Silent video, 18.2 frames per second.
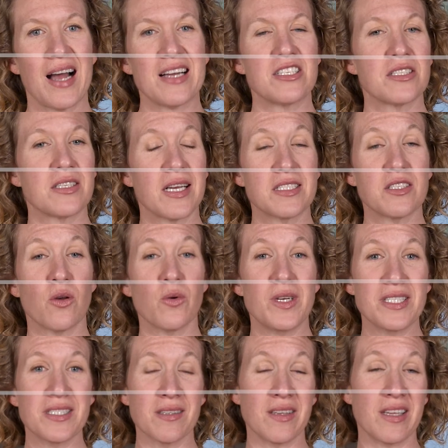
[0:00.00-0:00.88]
I just like to
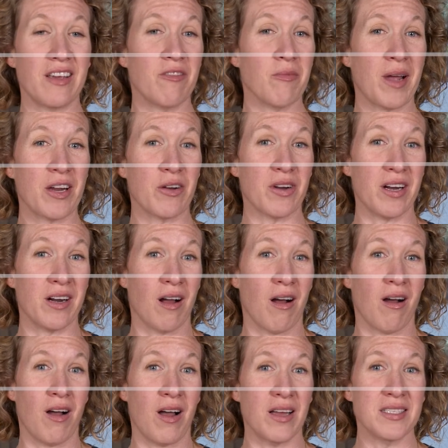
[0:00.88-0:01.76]
always leave my grid
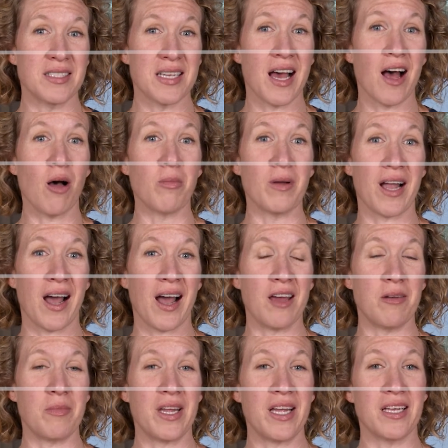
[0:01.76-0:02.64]
on to help
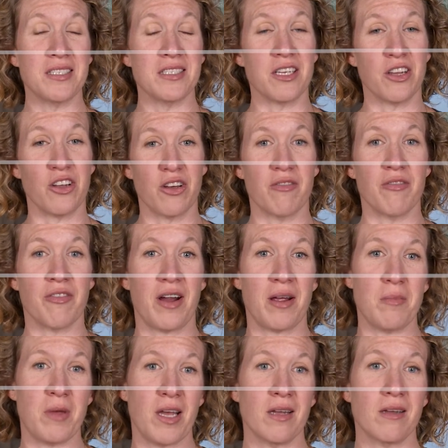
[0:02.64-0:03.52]
guide me into good
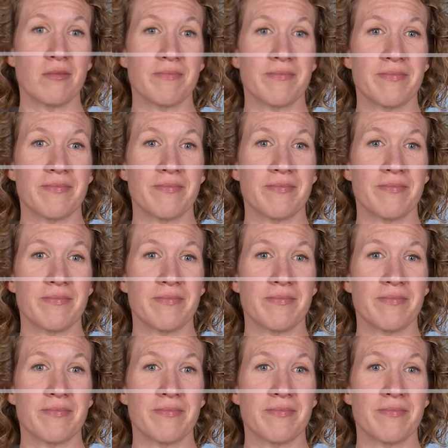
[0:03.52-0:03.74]
framing.